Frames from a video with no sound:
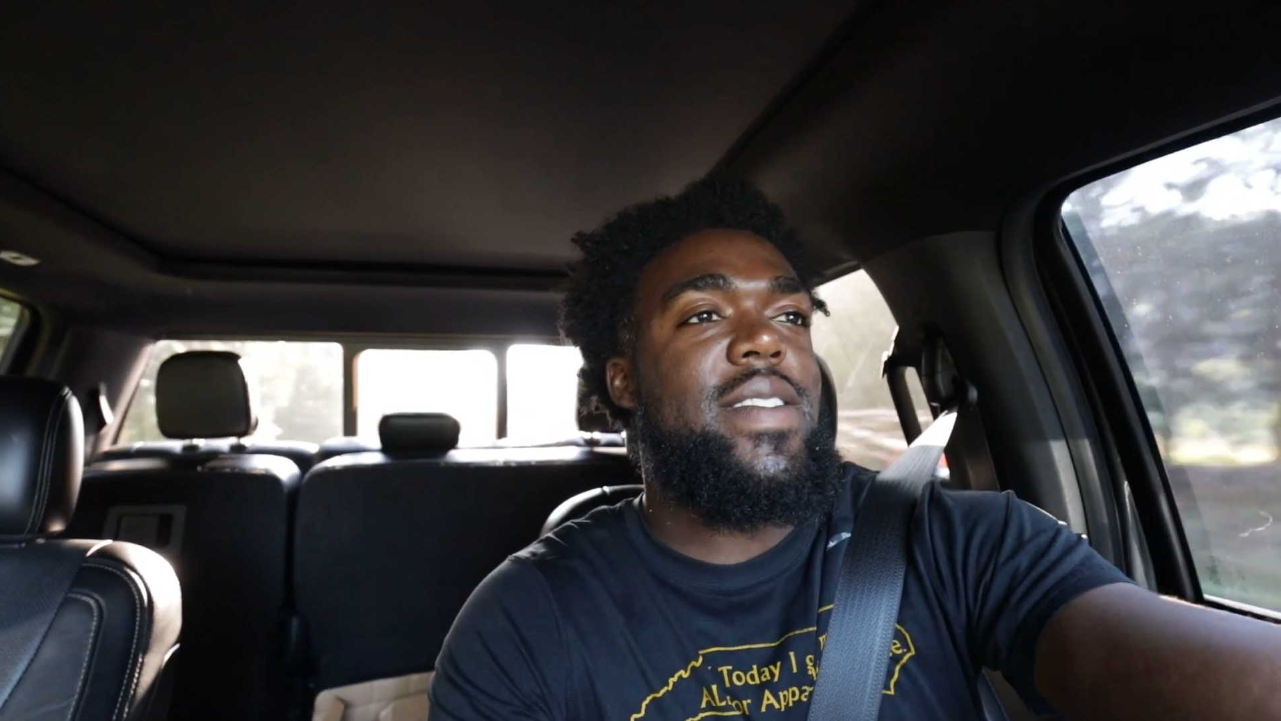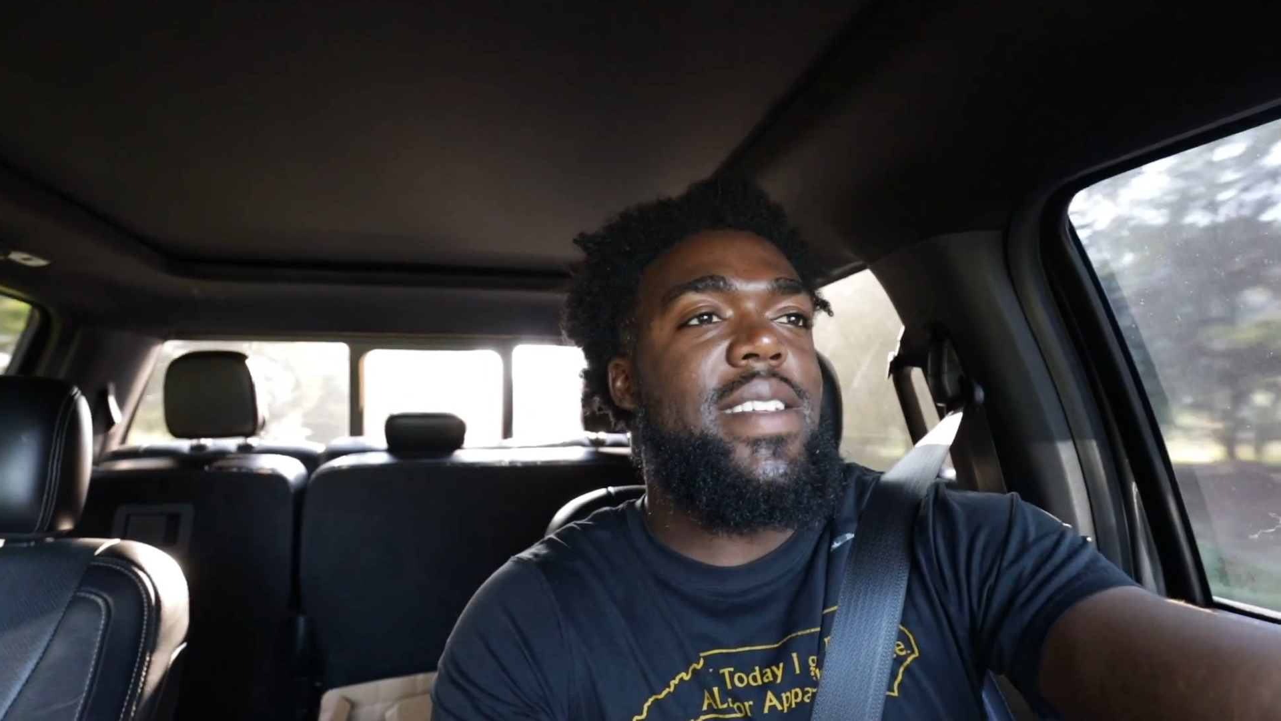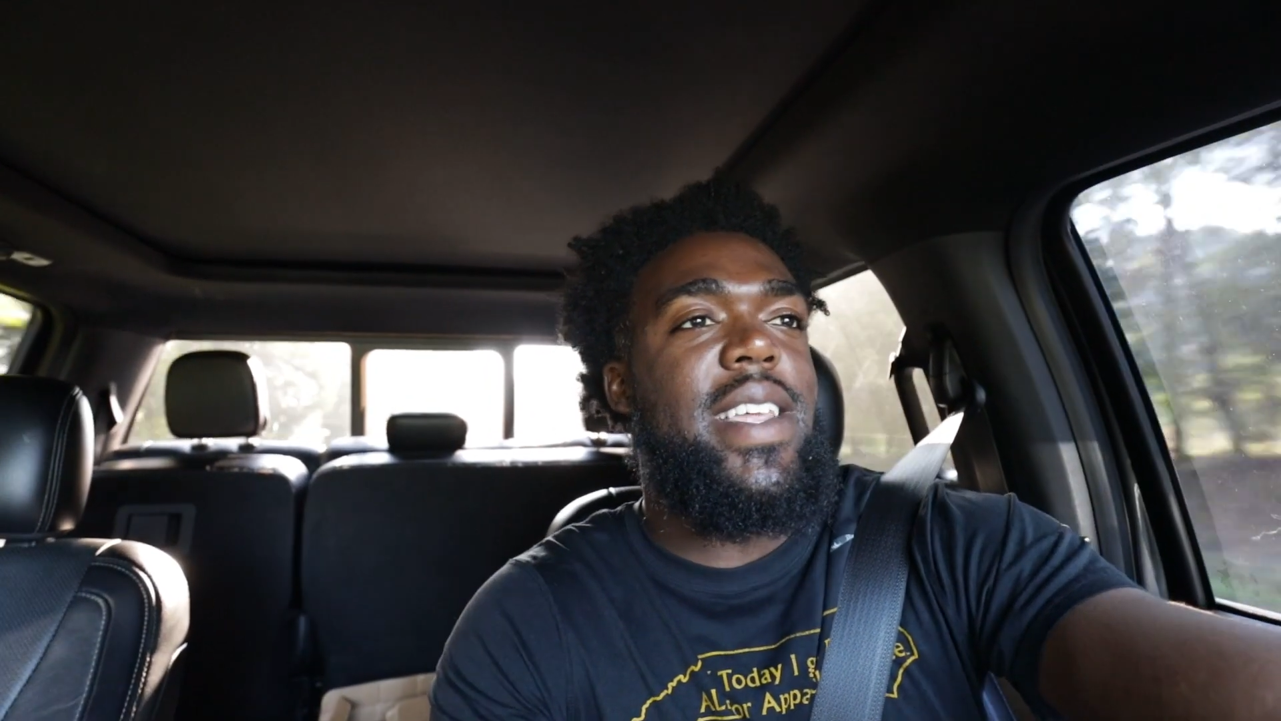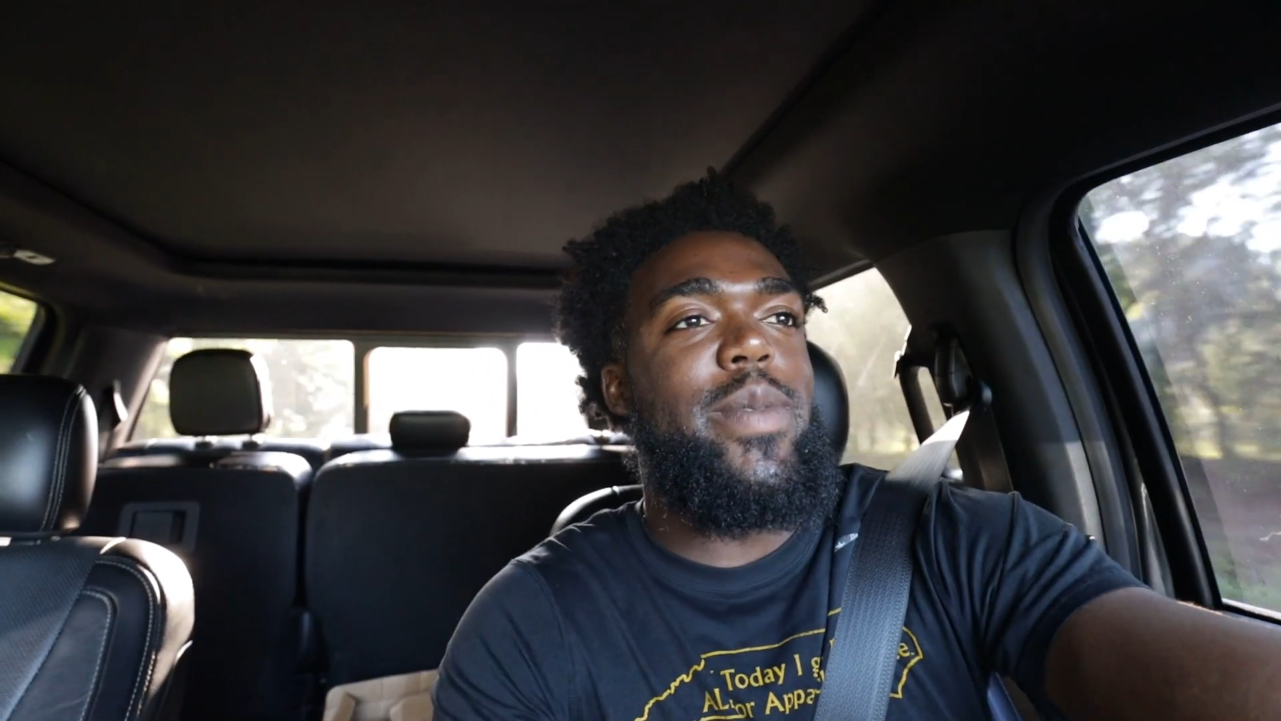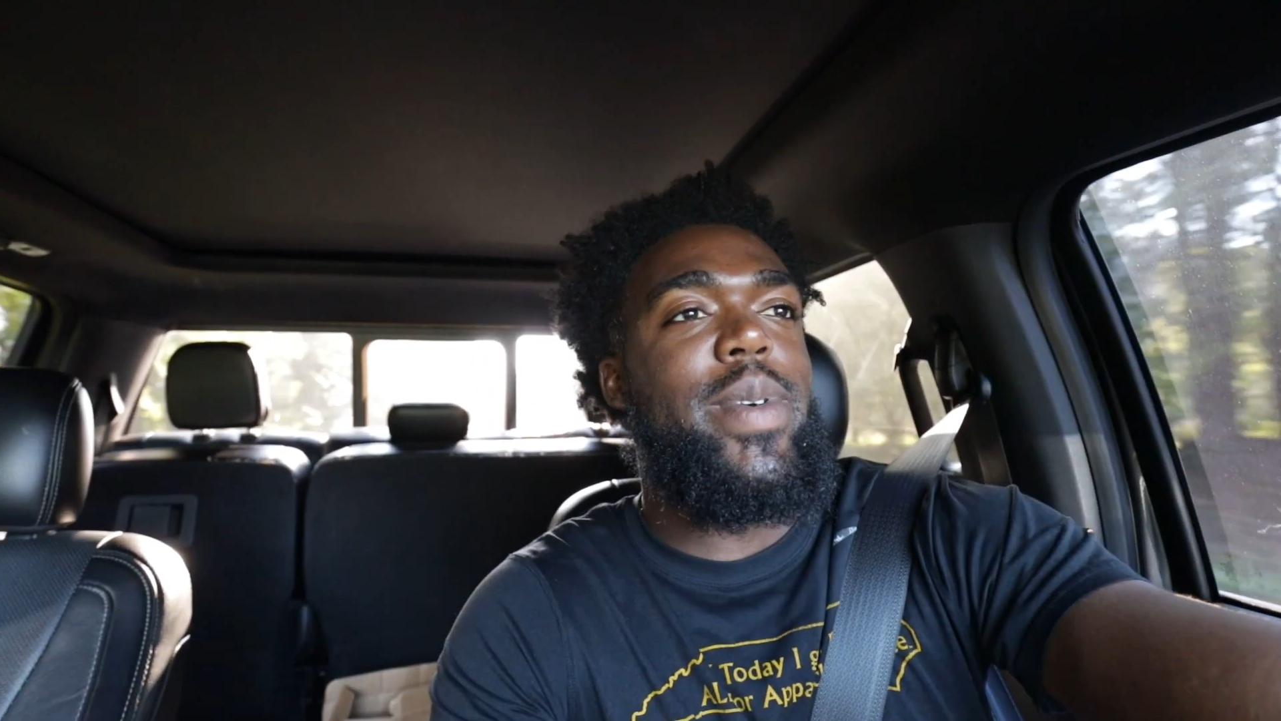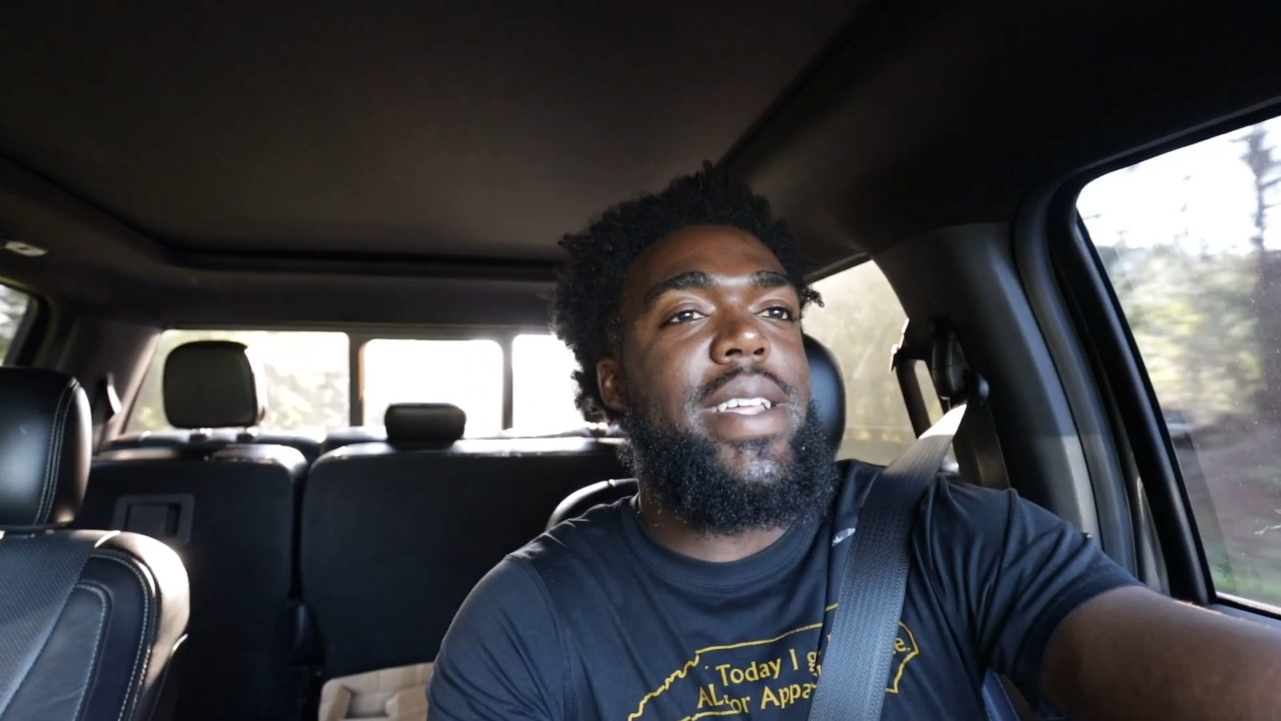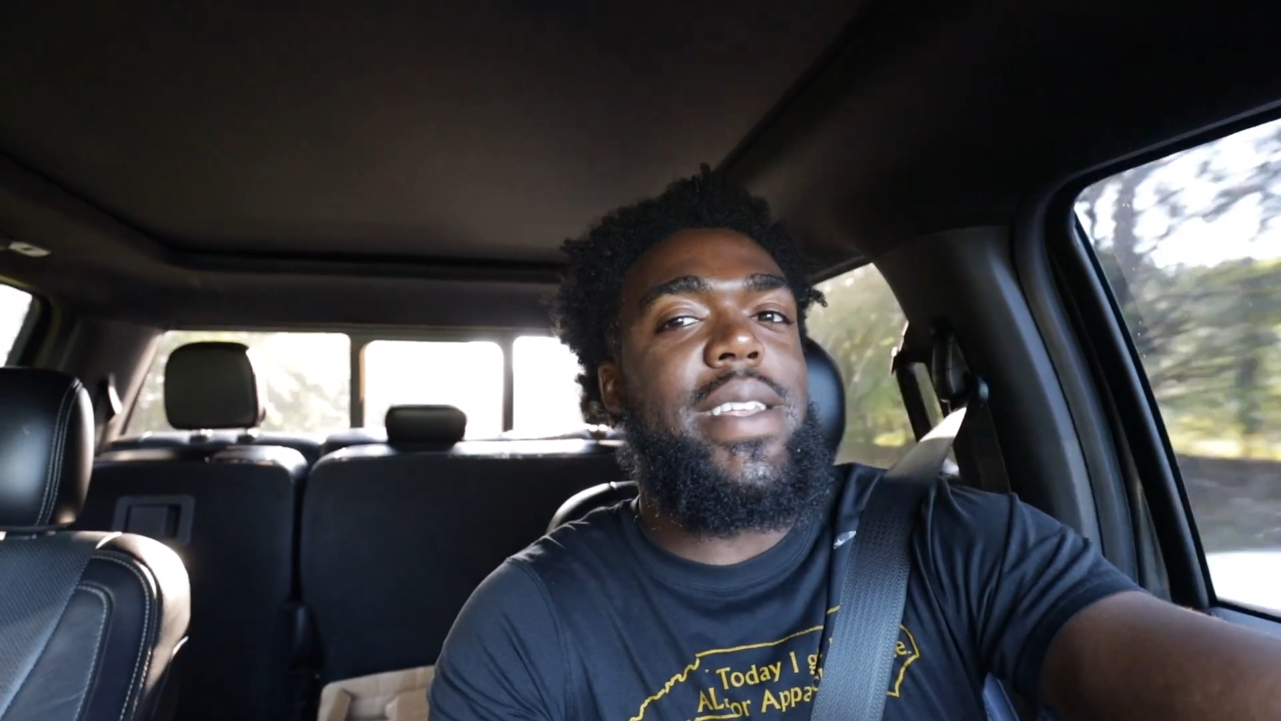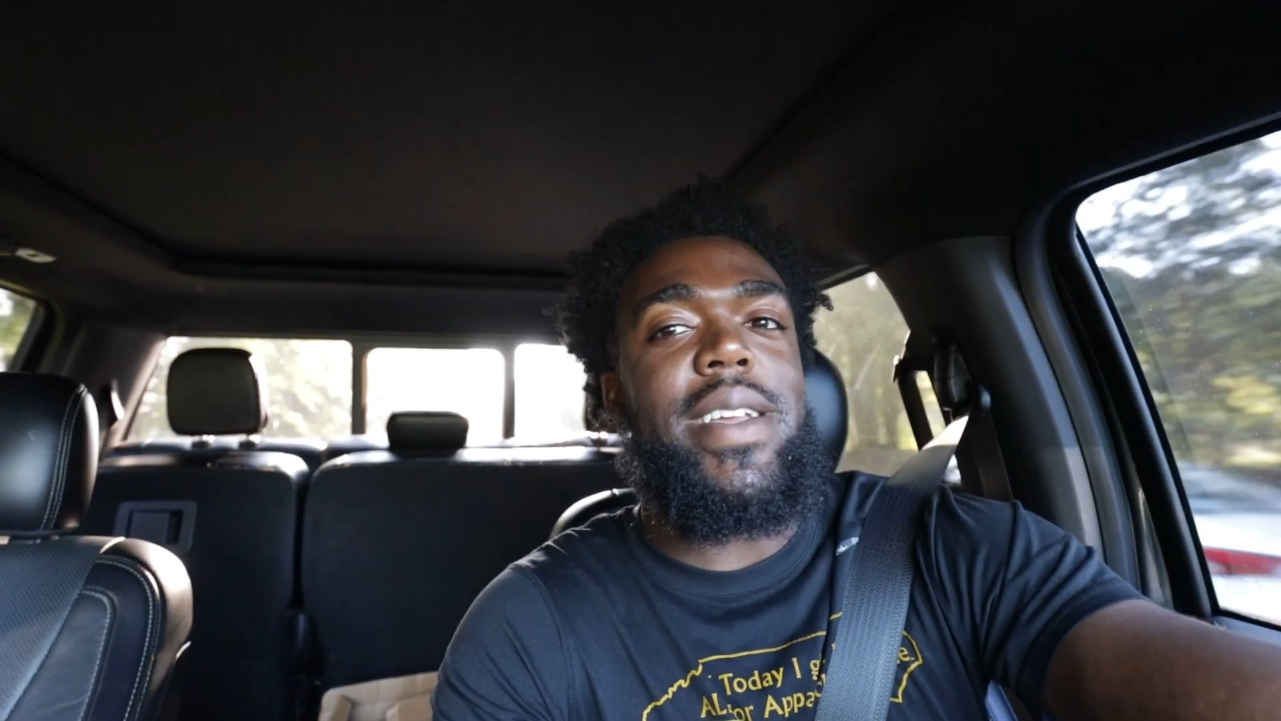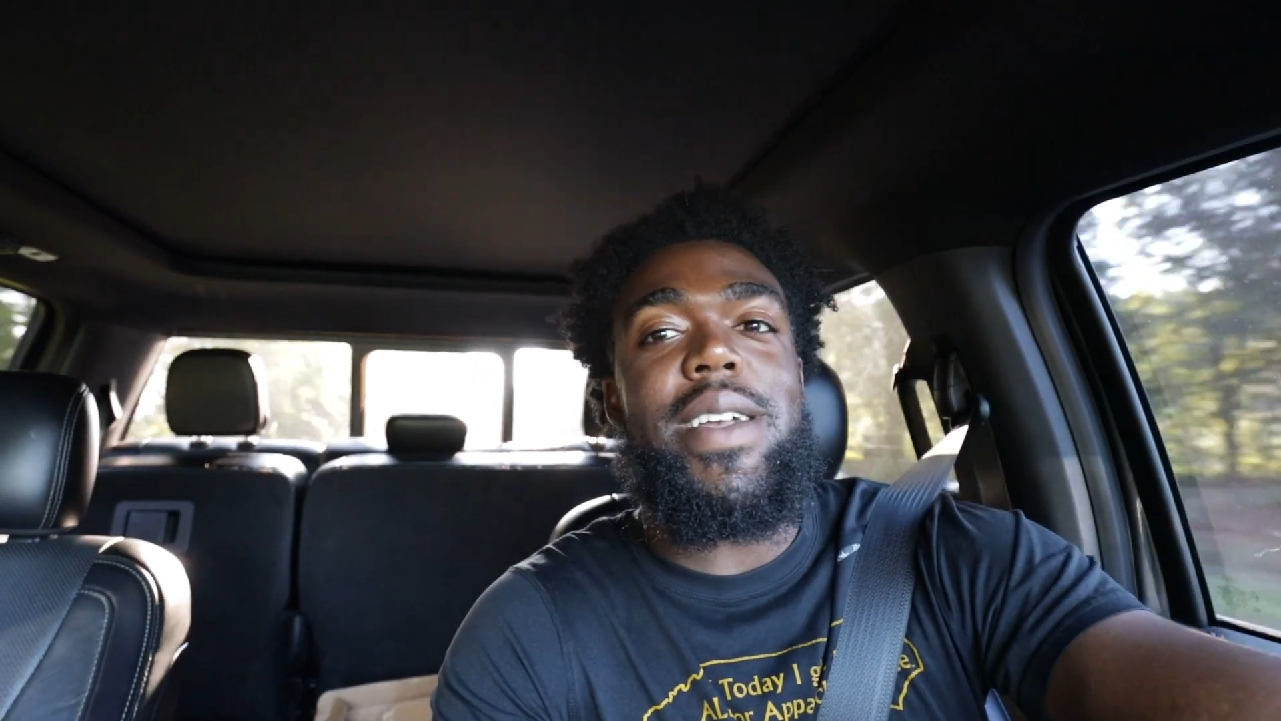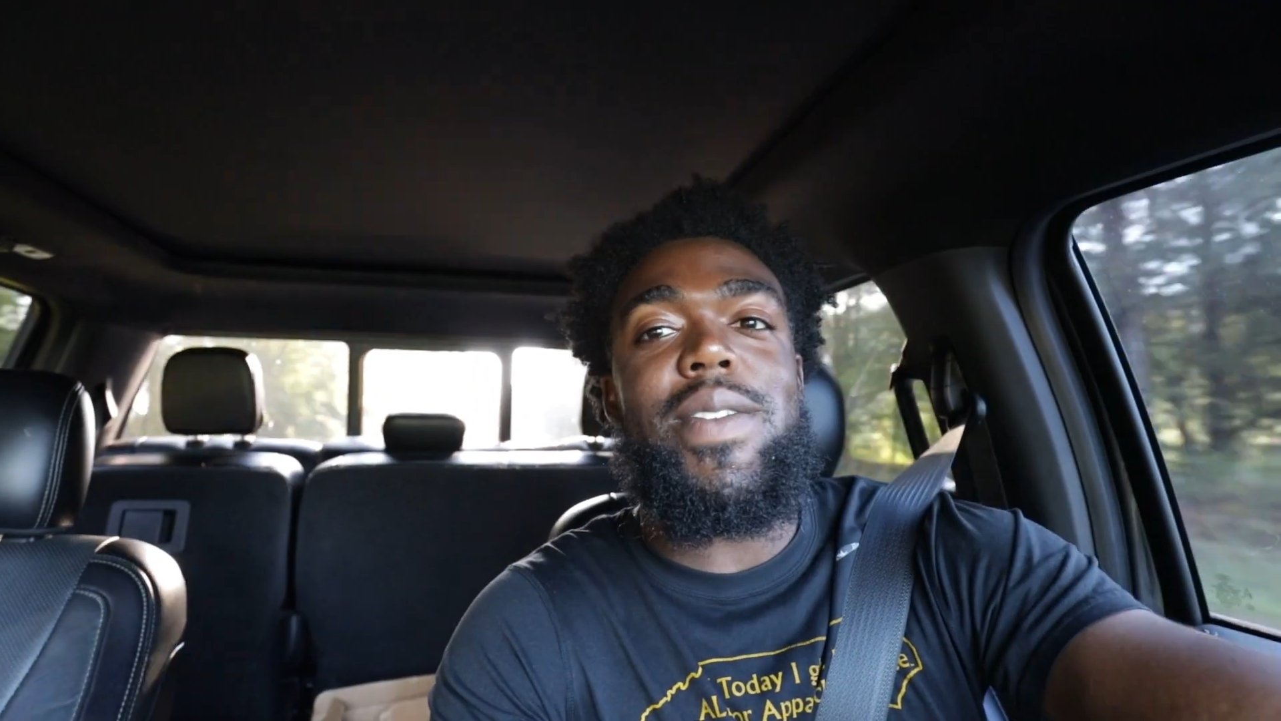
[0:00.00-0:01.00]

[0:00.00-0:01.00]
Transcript: see that back there.